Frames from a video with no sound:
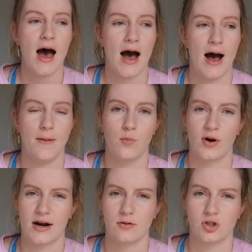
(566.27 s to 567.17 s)

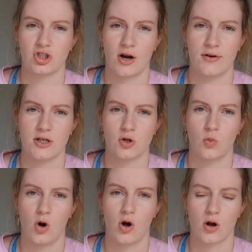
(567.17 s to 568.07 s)
when I was driving to
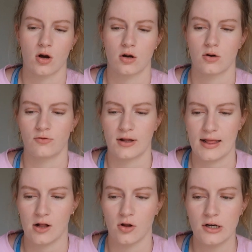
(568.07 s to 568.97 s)
work really
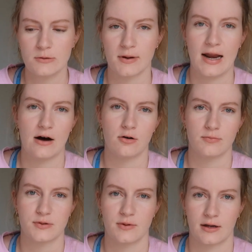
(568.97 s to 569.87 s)
close, but now I'm
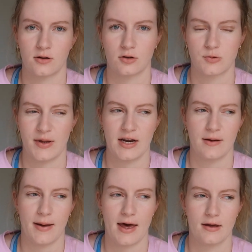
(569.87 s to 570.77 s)
like spending
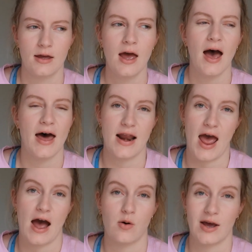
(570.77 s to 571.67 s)
about an
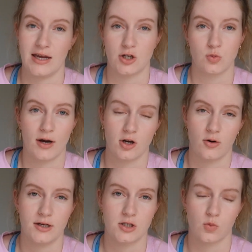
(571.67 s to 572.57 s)
hour each way
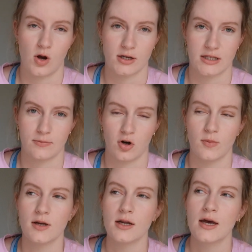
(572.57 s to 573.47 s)
going to work at the
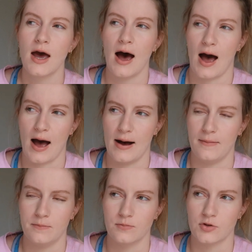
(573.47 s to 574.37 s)
moment.
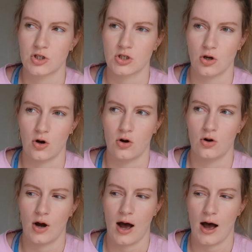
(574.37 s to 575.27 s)

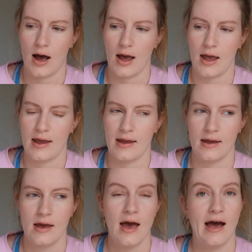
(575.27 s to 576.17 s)
So
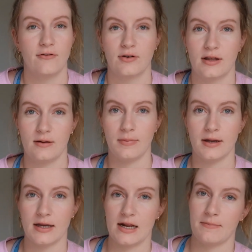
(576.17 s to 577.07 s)
I have really
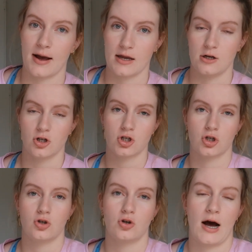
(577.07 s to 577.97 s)
been getting back
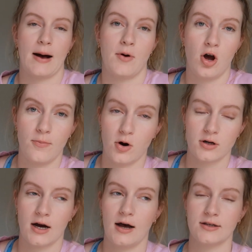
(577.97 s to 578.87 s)
into her
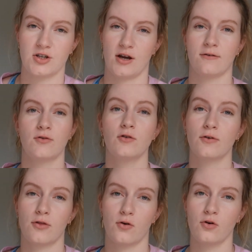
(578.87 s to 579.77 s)
podcast. So yeah, Food
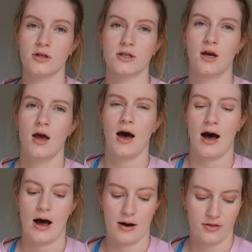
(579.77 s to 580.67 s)
for Thought.
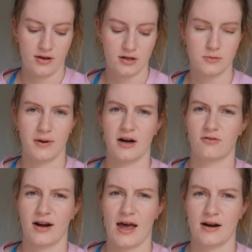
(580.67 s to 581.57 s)
I think it's by
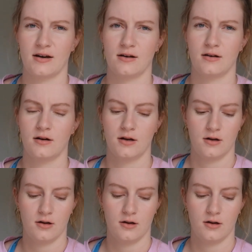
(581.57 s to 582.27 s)
Rhiannon.